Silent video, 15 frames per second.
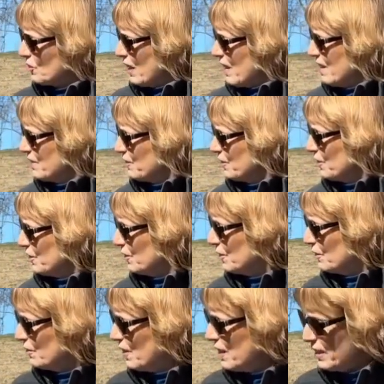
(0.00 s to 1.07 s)
grant
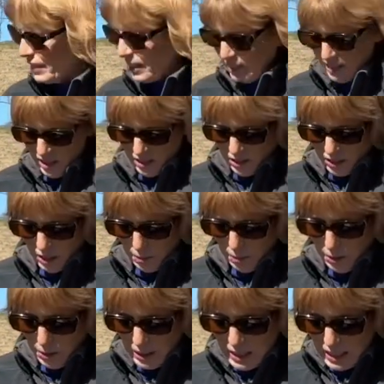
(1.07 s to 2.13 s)
for Reading and the other
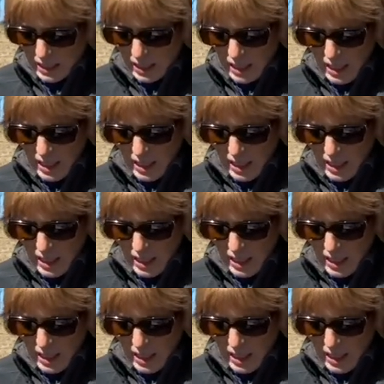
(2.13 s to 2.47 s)
communities.